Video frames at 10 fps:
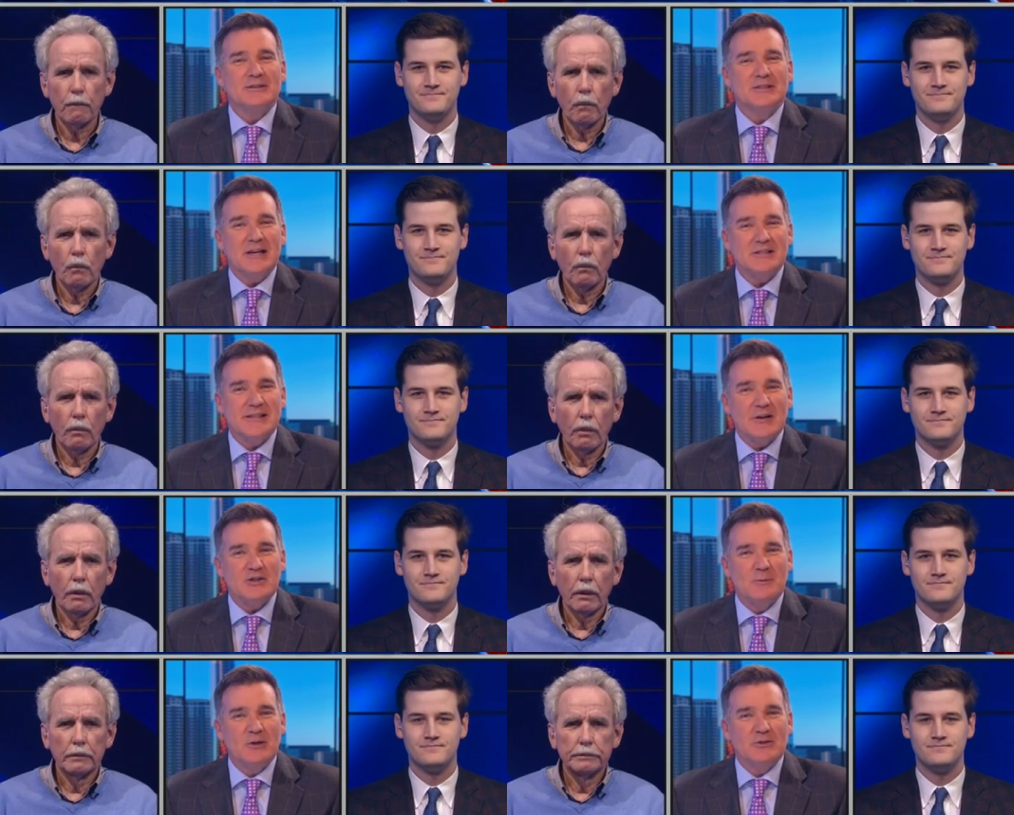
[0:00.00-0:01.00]
Speaker 1: Texas House
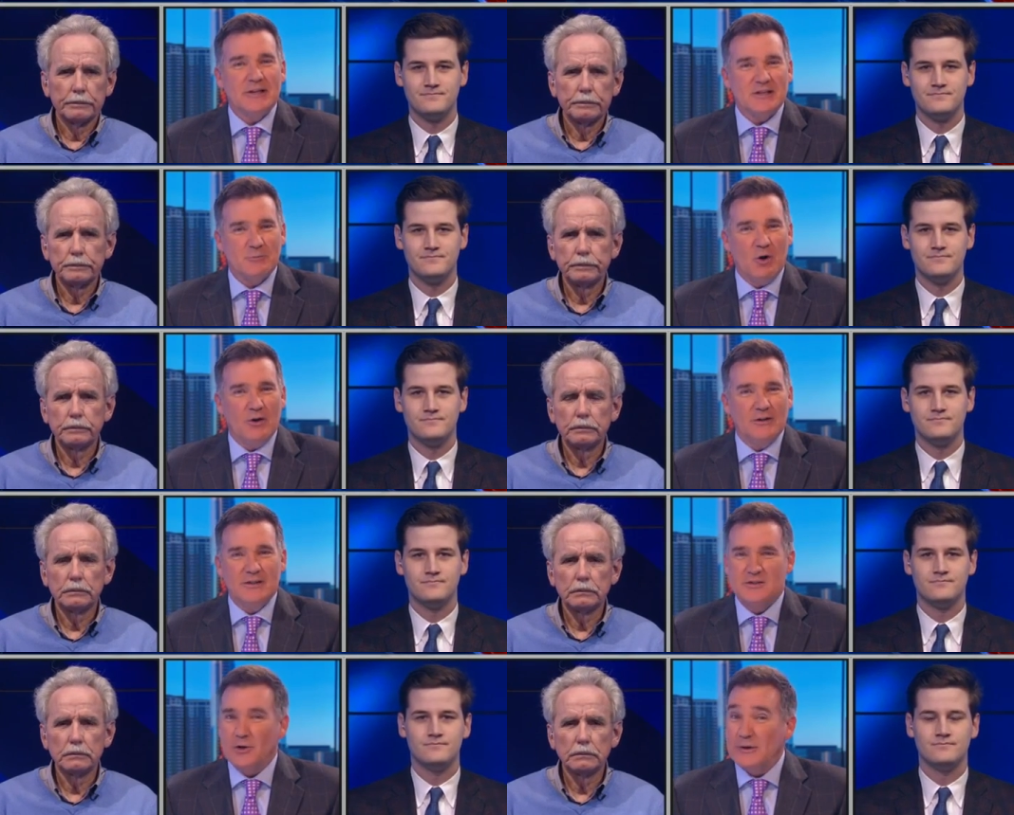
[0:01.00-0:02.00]
Speaker Dennis Bonnen,
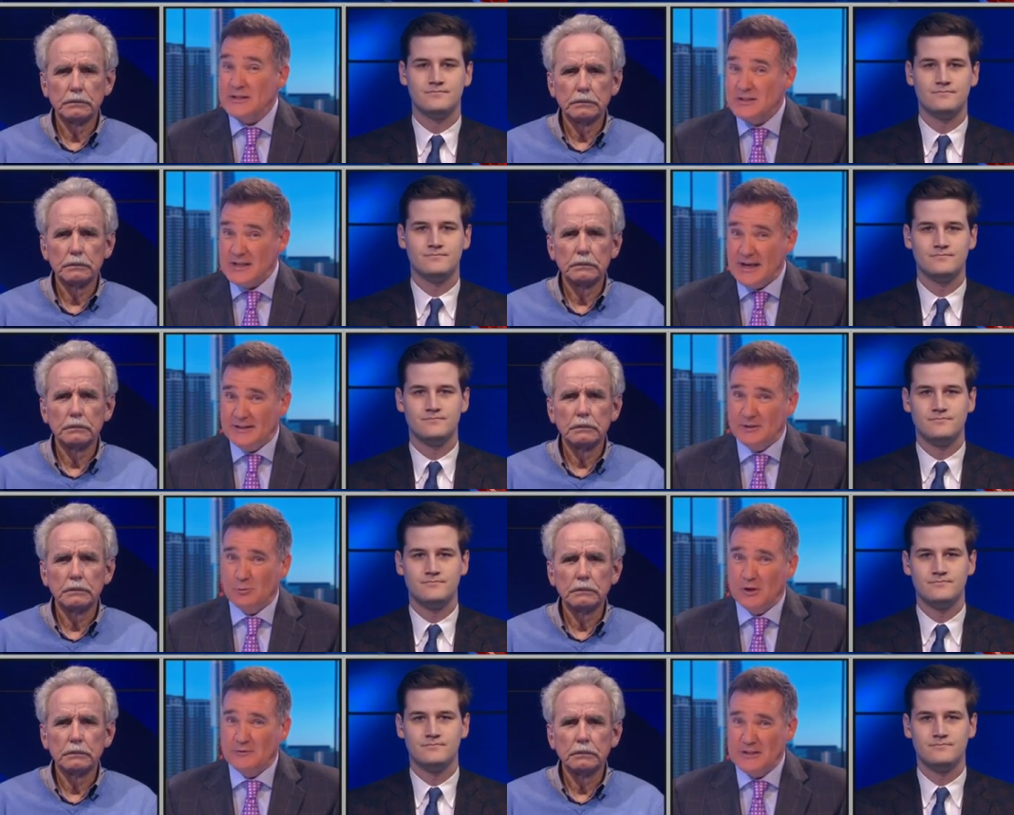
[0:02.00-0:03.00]
he's already said that
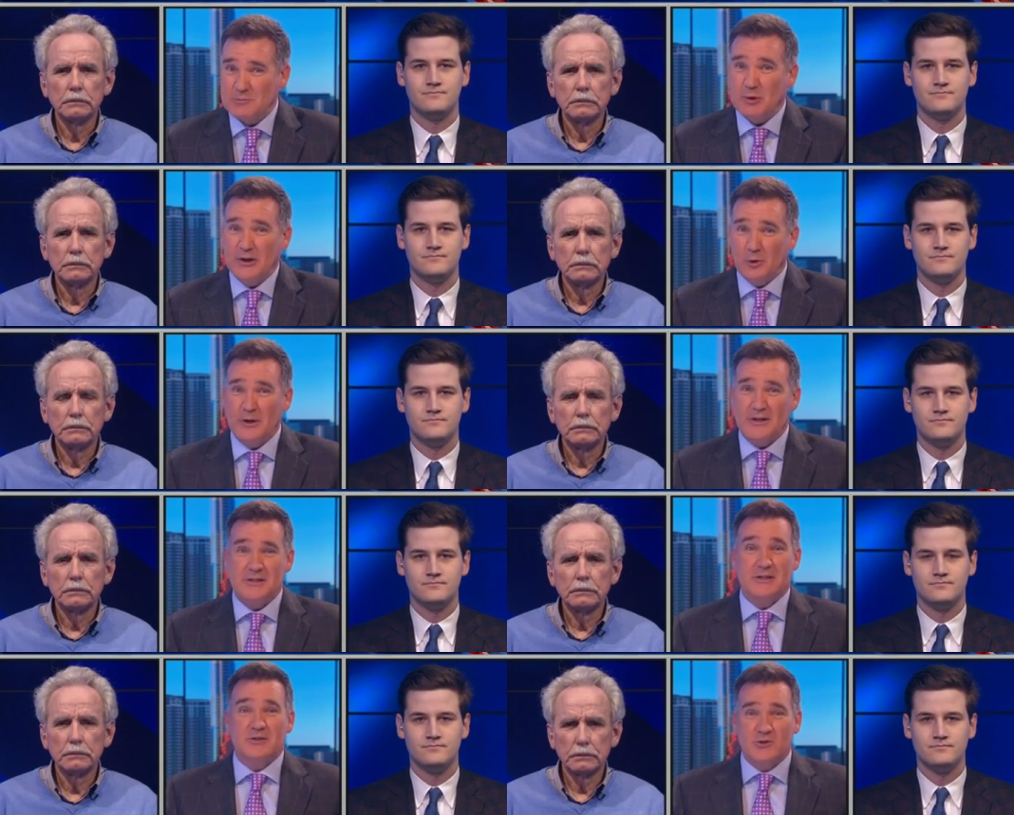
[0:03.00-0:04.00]
one of his
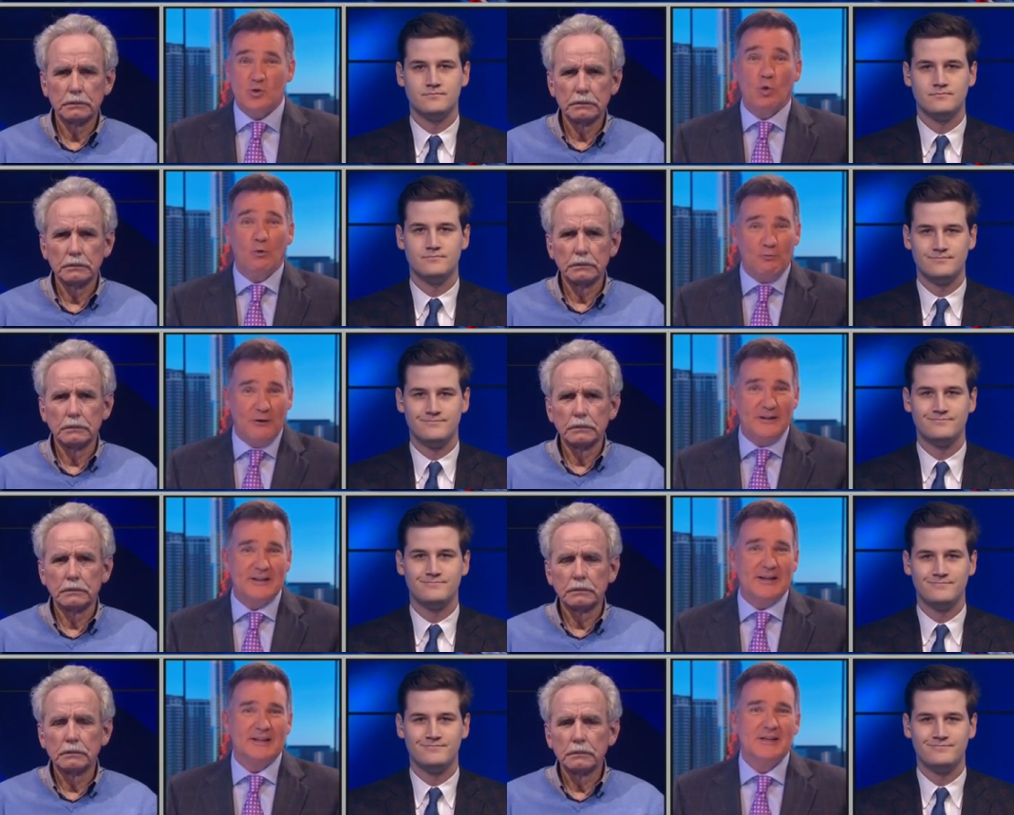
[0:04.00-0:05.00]
priorities is school
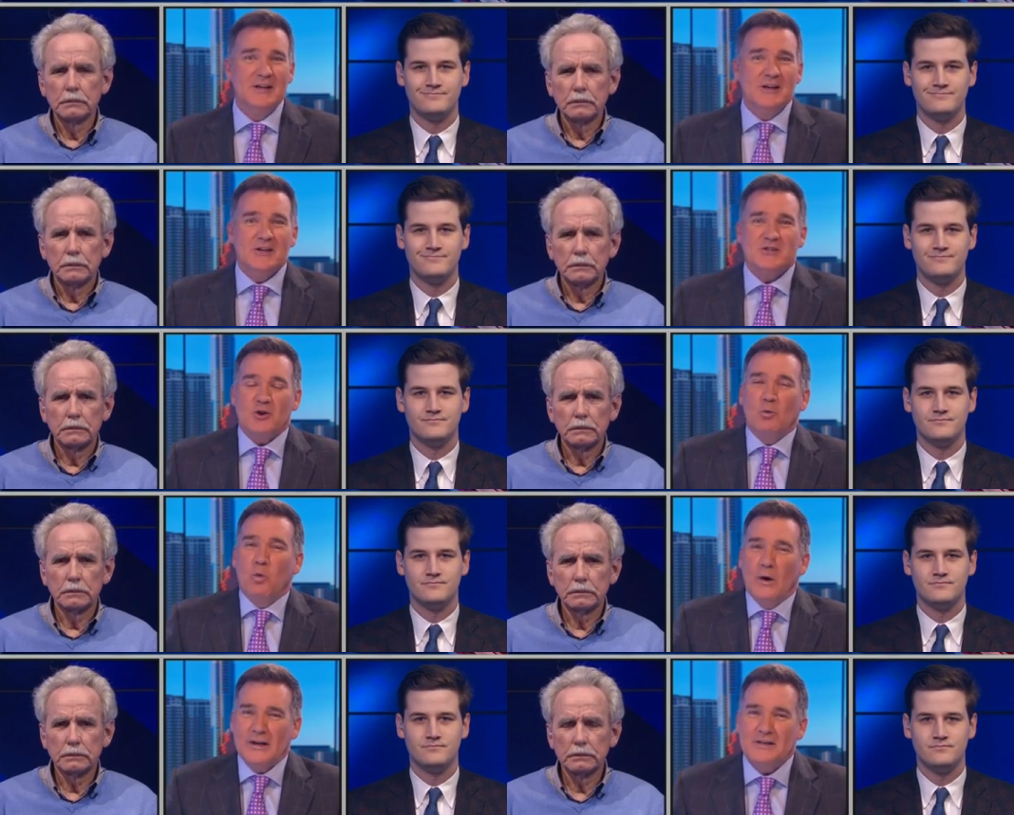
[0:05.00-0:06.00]
funding. So,
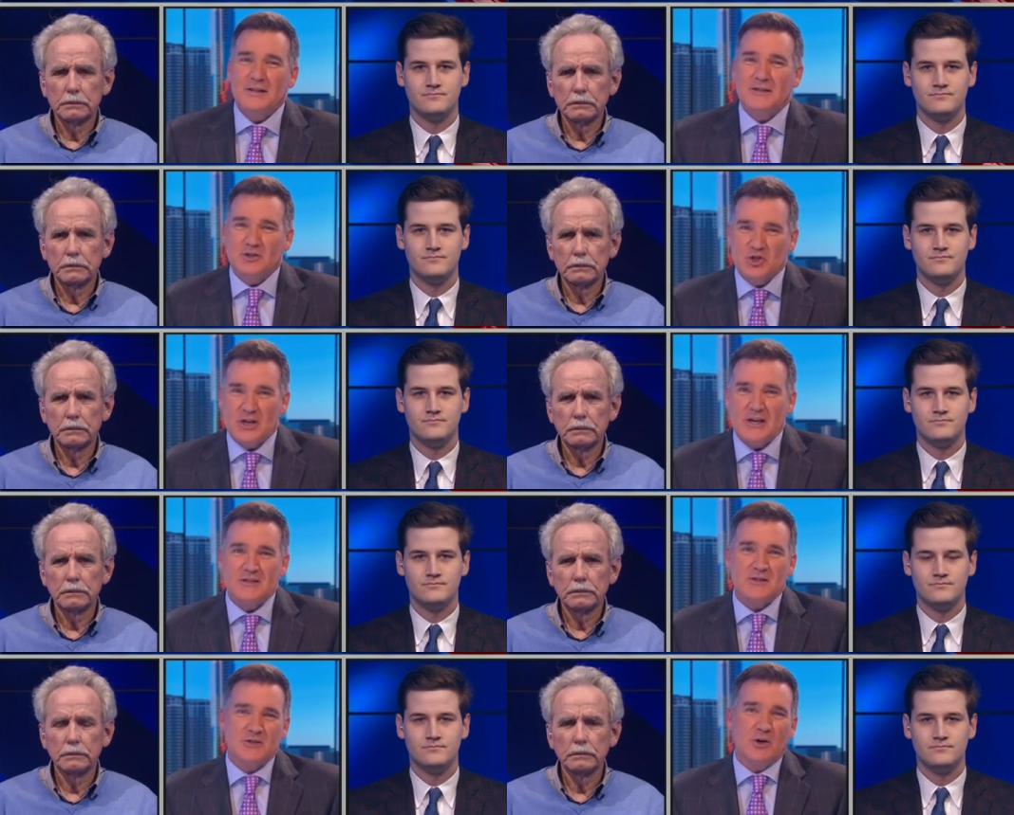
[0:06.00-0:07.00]
what do you think the
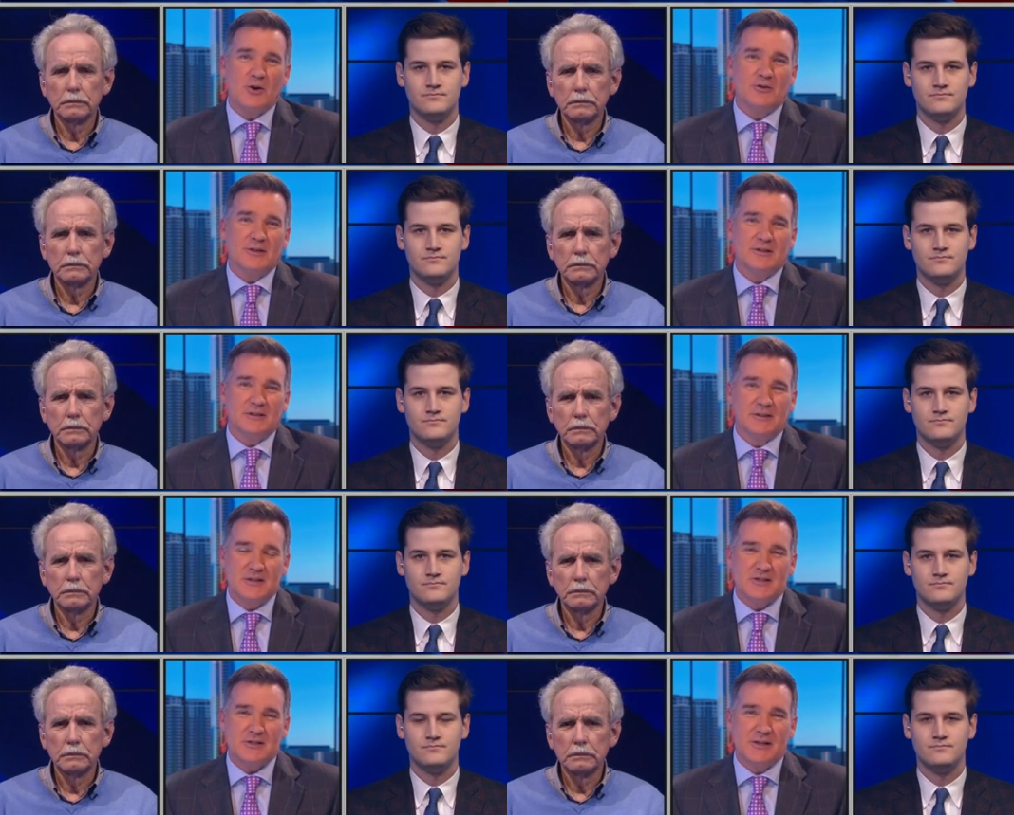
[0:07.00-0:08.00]
chances are that the
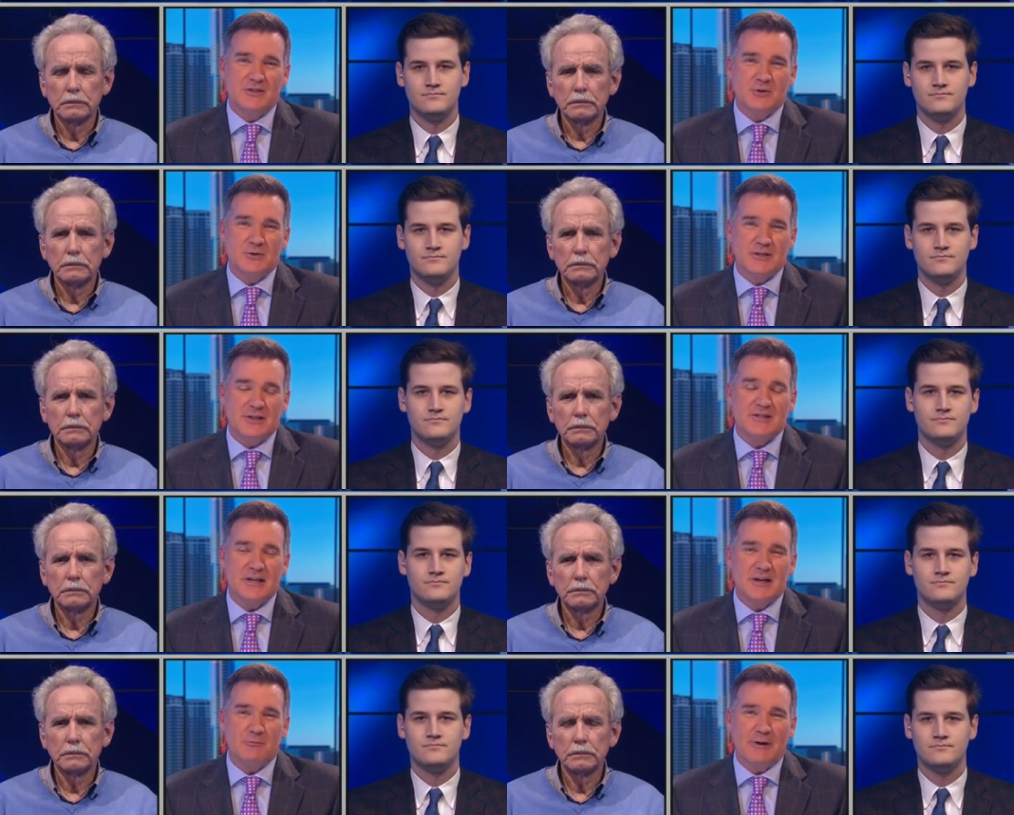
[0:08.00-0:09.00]
legislature is going to
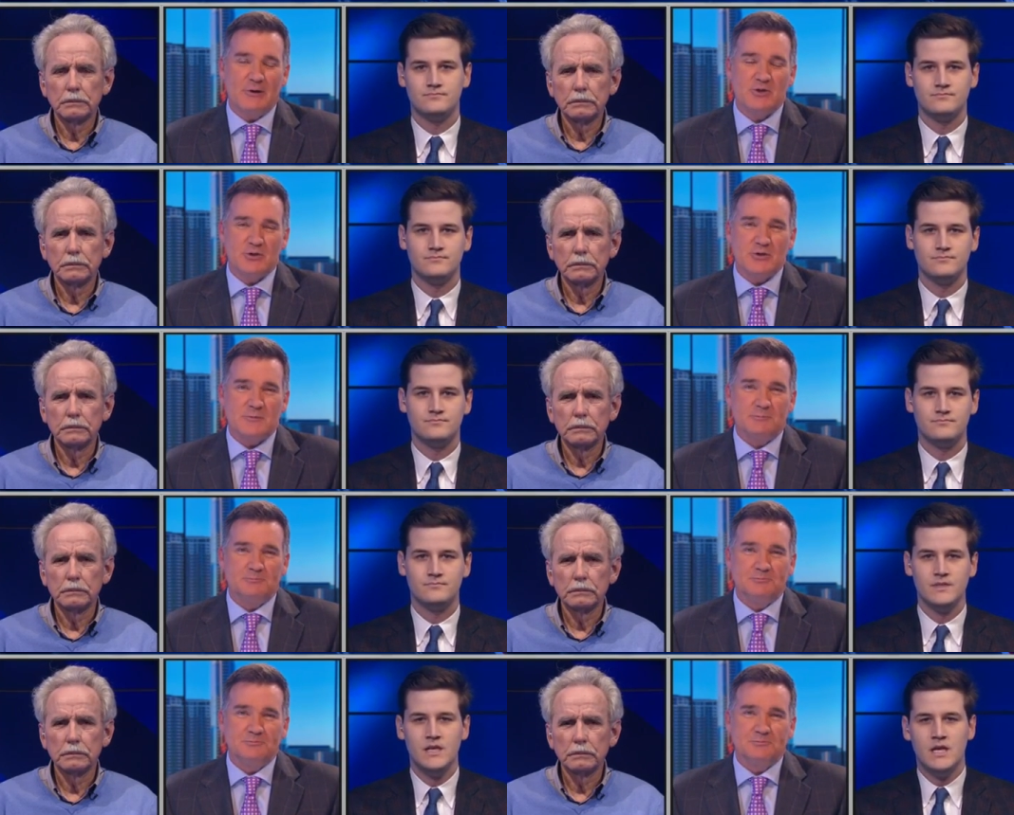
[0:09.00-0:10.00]
take up vouchers?
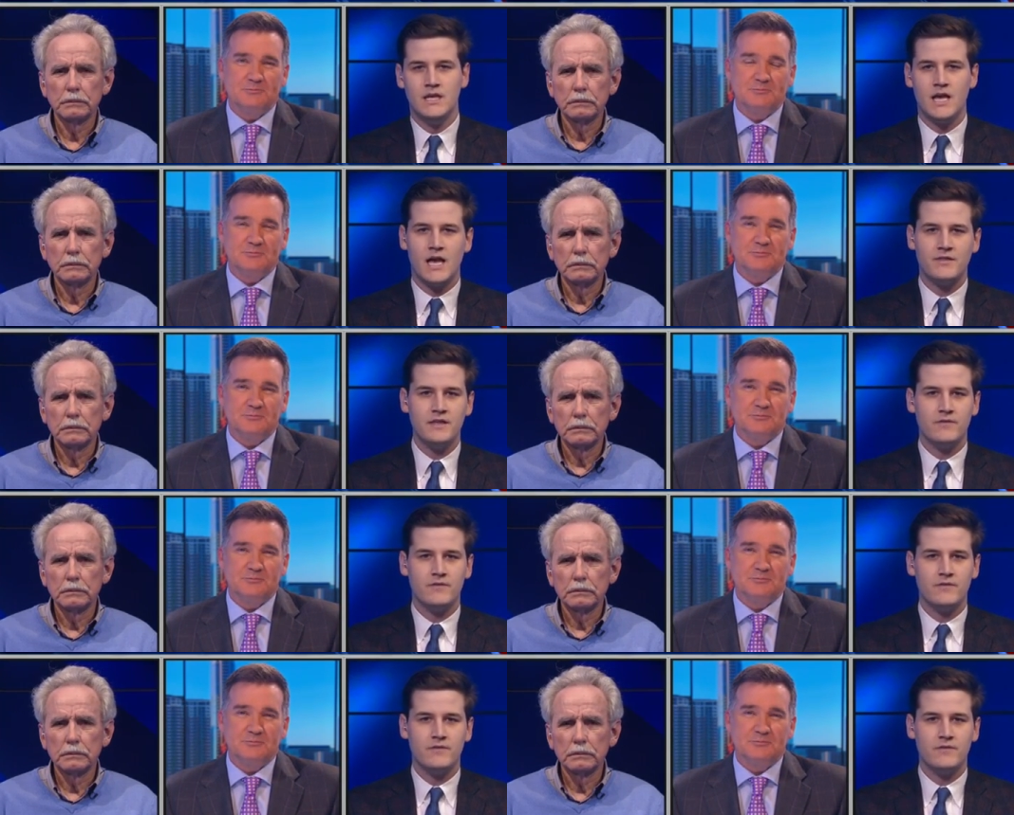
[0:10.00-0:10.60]
Speaker 2: Yeah, I think